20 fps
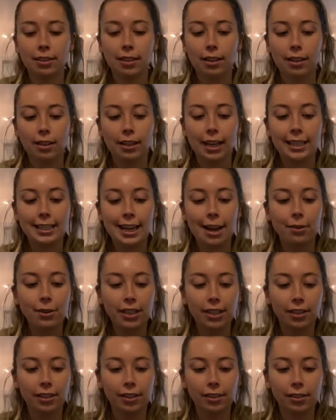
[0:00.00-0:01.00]
like down
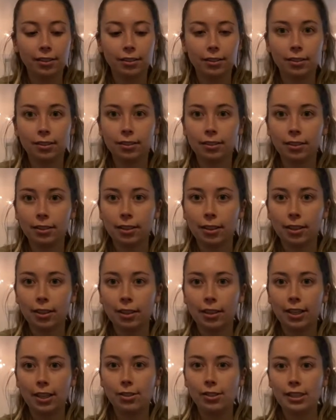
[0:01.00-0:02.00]
here.
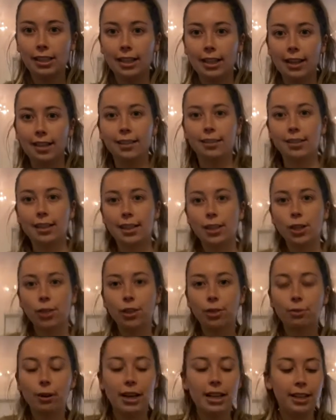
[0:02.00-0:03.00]
Can you see that? It's
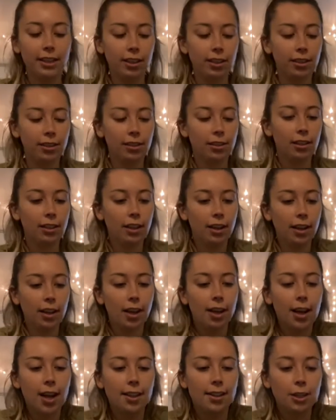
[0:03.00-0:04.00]
hooked right here.
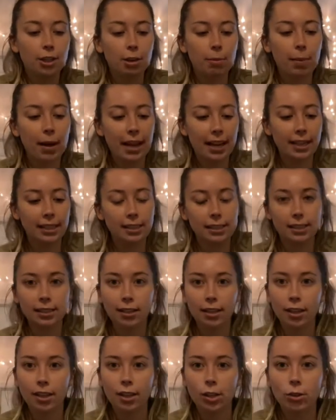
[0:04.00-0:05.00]
And then your pants,
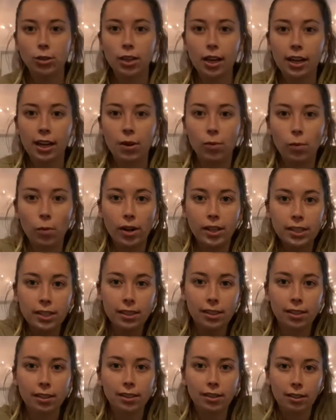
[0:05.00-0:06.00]
you tuck it
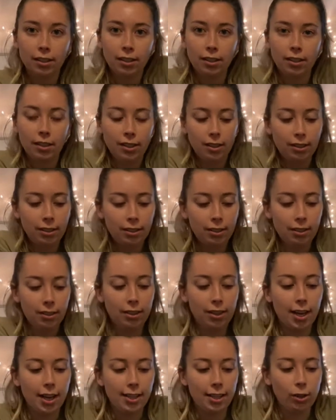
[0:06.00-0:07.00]
once,
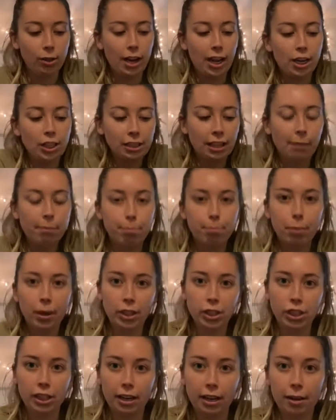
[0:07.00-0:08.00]
and then you kind of just like
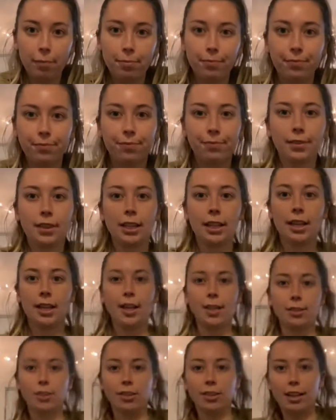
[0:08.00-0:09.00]
bunch it up.
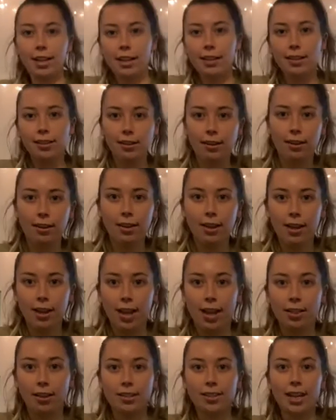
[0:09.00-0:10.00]
So then it
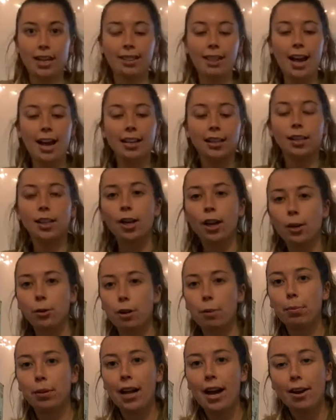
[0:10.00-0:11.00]
looks like that. You're
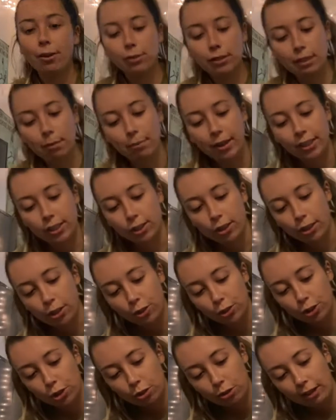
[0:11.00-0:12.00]
bloused. Make sure your
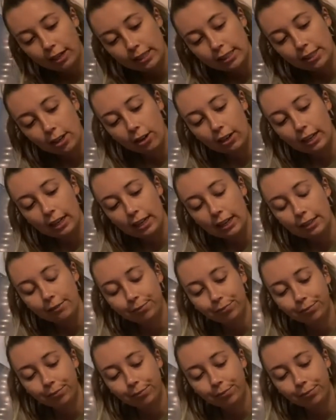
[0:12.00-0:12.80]
strings are in.